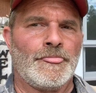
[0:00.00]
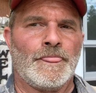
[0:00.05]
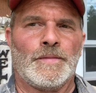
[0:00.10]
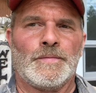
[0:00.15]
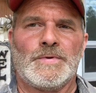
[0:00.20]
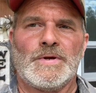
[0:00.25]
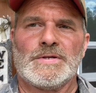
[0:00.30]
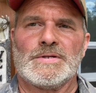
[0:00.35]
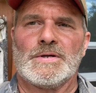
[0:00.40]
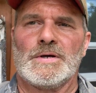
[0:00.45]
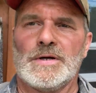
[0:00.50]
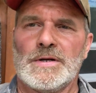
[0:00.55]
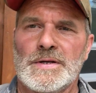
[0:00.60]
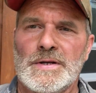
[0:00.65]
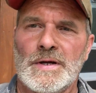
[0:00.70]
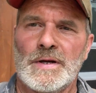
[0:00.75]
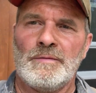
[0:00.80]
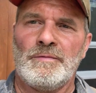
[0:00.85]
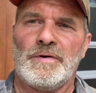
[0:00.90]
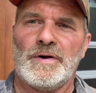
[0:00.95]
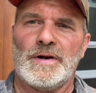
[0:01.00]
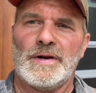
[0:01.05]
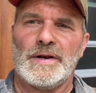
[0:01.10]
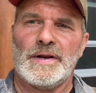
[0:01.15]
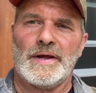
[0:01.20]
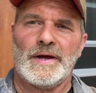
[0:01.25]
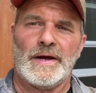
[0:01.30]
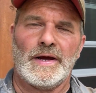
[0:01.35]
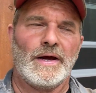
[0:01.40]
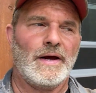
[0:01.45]
Just got done for the
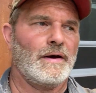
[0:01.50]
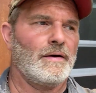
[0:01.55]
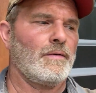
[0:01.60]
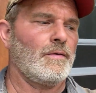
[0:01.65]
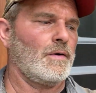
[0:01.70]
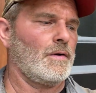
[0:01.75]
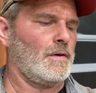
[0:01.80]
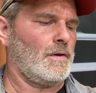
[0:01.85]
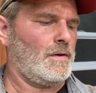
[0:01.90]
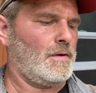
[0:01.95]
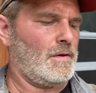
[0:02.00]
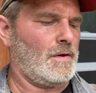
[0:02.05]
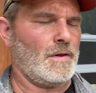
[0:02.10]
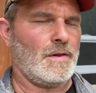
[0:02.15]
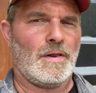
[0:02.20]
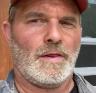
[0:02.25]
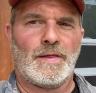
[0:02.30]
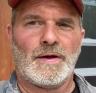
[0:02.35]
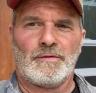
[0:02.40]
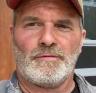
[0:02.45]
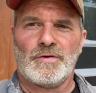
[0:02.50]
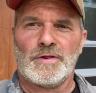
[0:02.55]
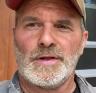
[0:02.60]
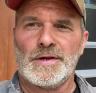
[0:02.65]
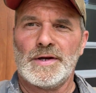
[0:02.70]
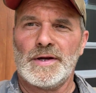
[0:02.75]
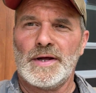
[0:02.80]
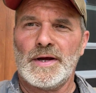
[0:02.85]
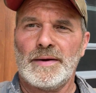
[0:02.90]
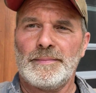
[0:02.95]
day. Well, I think for the
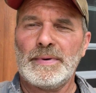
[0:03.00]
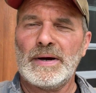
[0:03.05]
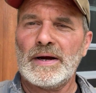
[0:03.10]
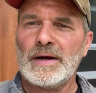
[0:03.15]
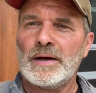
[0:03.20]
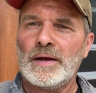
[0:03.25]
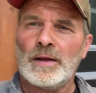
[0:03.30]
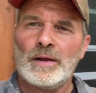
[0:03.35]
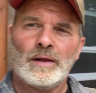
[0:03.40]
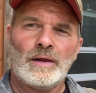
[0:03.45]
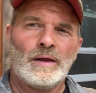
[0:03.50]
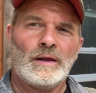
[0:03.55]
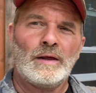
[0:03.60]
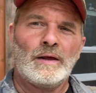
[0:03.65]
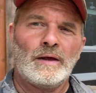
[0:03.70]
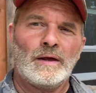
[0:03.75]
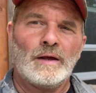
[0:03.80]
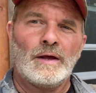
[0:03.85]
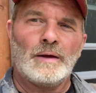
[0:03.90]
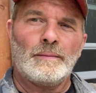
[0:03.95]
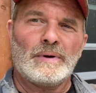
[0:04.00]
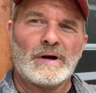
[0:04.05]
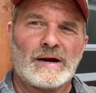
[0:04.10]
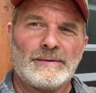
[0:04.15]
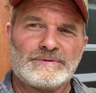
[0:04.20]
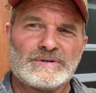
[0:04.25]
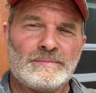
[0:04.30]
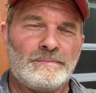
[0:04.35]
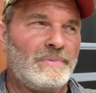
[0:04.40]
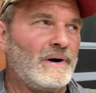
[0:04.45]
day. I might pick
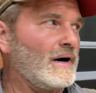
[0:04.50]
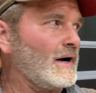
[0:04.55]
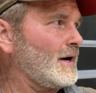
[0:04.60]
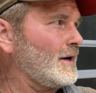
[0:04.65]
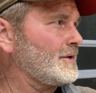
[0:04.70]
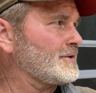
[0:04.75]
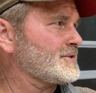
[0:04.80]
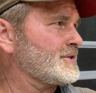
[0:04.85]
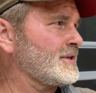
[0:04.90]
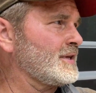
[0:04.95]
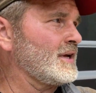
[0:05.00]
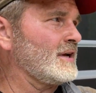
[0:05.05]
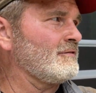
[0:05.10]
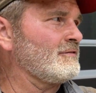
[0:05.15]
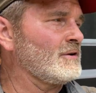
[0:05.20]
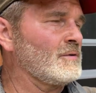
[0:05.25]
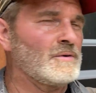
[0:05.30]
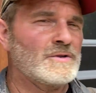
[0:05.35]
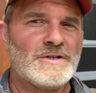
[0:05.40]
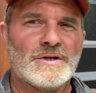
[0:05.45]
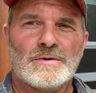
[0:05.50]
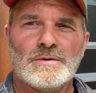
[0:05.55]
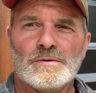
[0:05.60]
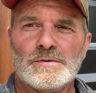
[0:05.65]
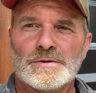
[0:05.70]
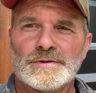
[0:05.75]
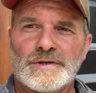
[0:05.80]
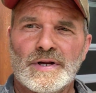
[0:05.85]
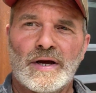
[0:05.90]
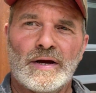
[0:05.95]
up some piles in the evening once it
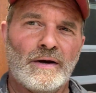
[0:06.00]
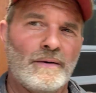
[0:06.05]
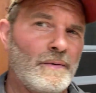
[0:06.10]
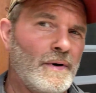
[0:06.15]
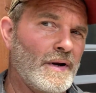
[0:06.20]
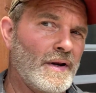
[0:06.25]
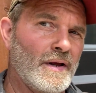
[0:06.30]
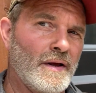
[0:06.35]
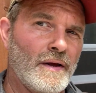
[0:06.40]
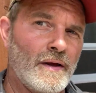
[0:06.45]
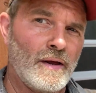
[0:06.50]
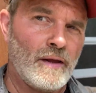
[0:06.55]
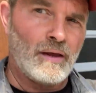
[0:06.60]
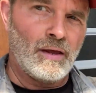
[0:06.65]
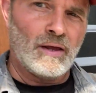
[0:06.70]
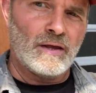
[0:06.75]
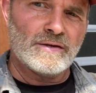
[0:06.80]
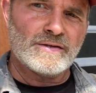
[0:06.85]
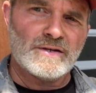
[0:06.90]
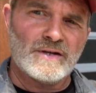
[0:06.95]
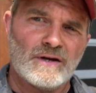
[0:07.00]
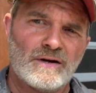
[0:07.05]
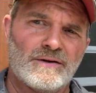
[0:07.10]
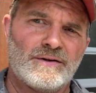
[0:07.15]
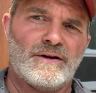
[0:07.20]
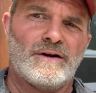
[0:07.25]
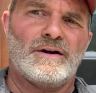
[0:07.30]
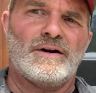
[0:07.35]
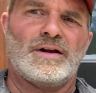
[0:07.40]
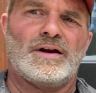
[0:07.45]
cools down. But see how
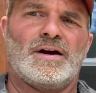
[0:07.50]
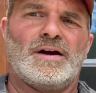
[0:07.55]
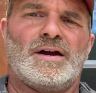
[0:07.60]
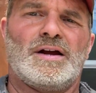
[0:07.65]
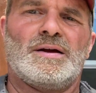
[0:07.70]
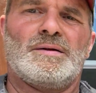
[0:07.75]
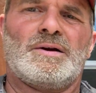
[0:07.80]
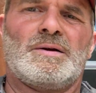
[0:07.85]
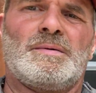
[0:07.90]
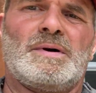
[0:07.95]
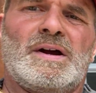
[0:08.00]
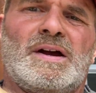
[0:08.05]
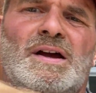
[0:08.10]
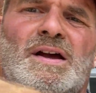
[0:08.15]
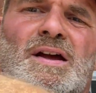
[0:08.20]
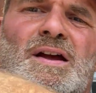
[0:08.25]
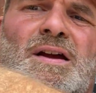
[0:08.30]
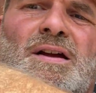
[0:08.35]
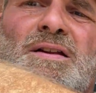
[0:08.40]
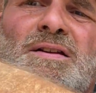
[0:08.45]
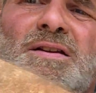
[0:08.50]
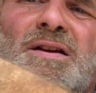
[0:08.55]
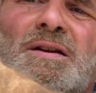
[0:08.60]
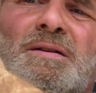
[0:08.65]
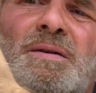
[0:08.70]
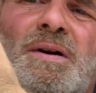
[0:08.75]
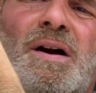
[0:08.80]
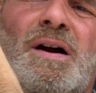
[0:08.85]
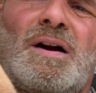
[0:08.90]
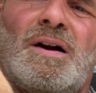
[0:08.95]
dirty I am. Look at my hands,
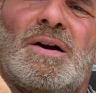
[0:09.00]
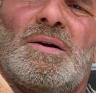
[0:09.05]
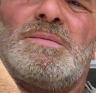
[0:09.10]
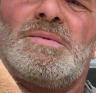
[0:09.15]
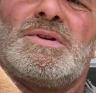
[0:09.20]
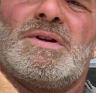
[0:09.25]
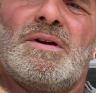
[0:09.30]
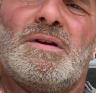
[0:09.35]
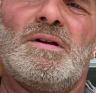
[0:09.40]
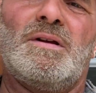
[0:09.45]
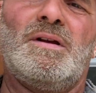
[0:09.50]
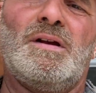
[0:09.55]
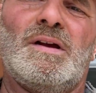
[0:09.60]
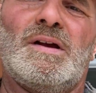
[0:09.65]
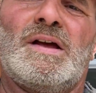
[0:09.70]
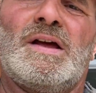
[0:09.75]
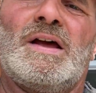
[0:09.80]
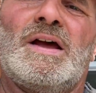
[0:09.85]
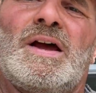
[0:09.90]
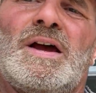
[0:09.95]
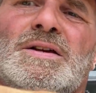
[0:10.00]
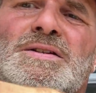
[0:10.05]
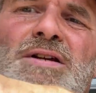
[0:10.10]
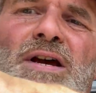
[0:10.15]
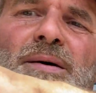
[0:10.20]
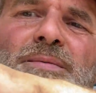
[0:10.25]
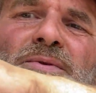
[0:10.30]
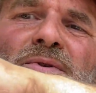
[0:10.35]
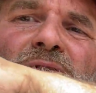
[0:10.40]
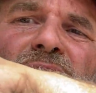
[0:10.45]
my arms. It's
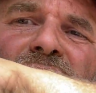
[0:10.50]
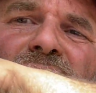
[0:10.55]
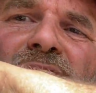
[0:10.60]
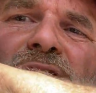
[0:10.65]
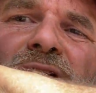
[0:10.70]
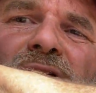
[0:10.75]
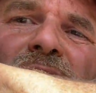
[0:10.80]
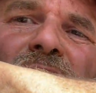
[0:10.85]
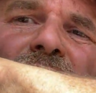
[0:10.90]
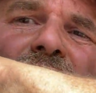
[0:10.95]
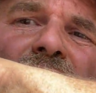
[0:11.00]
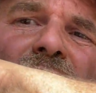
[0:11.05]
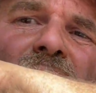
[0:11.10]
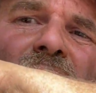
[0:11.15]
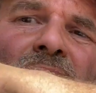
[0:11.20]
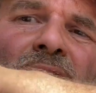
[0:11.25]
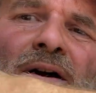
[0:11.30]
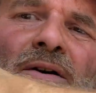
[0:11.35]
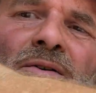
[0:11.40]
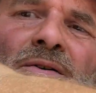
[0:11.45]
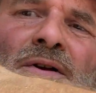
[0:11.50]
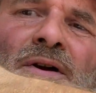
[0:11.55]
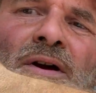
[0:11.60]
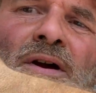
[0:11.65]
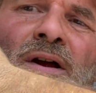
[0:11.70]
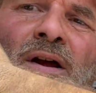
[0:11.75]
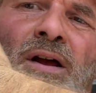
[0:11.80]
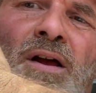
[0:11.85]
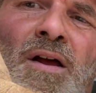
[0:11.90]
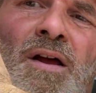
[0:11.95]
happening just sitting on the ground,
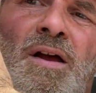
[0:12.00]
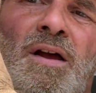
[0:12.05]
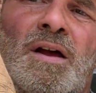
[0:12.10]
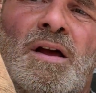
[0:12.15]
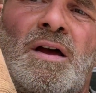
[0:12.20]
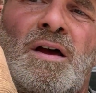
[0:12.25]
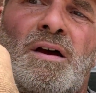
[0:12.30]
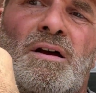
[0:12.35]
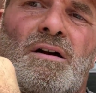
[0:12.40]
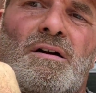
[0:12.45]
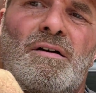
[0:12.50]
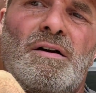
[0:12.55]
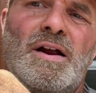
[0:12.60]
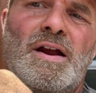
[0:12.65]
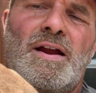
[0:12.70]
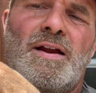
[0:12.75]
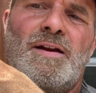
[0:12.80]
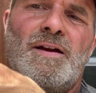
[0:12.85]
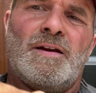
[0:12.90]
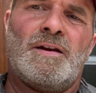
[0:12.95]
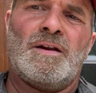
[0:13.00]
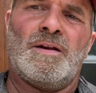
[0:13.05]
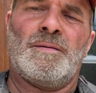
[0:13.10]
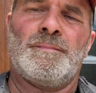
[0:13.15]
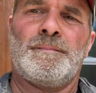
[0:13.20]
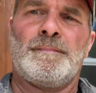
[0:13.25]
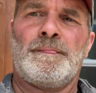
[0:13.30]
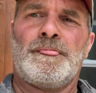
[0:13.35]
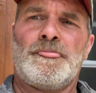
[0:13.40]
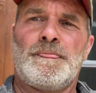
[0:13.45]
raking
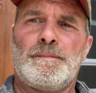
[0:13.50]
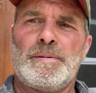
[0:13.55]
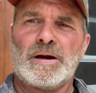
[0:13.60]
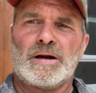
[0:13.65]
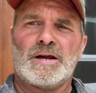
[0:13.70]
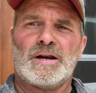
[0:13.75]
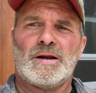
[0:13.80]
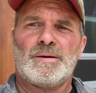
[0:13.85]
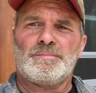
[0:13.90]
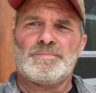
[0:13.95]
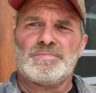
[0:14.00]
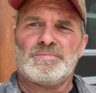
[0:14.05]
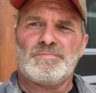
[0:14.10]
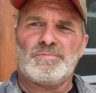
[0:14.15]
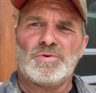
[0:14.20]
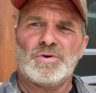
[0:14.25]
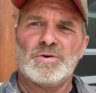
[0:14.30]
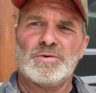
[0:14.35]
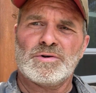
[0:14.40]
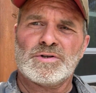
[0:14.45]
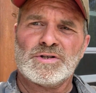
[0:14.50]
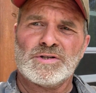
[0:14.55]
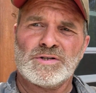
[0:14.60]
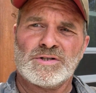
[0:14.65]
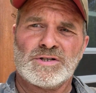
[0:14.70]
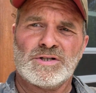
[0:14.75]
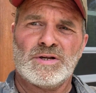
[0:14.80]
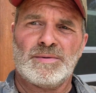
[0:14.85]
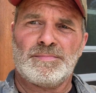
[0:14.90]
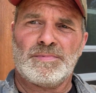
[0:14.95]
and picking up roots and
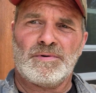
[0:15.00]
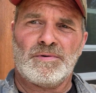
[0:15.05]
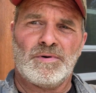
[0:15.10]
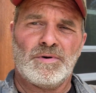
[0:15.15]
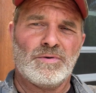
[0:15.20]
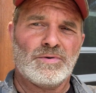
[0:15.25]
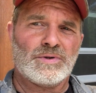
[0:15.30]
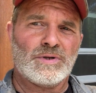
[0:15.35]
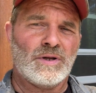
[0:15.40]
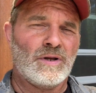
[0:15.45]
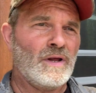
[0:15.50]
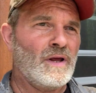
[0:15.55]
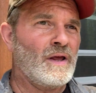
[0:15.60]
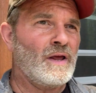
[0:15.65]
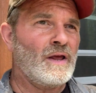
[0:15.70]
snipping roots and